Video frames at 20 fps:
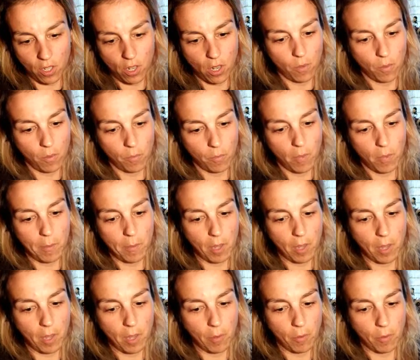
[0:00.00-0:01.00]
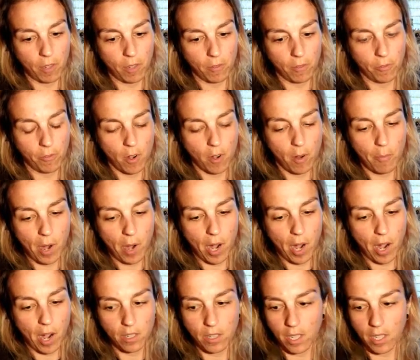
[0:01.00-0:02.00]
Maybe you were looking for a
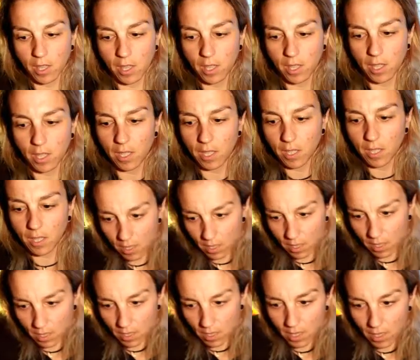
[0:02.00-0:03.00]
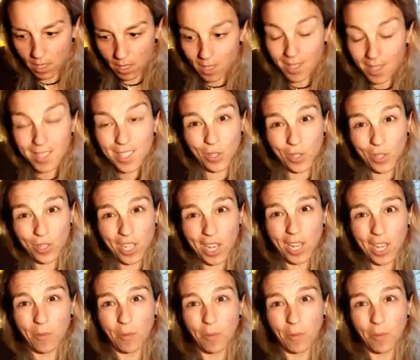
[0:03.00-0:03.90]
partner in this. So check in with your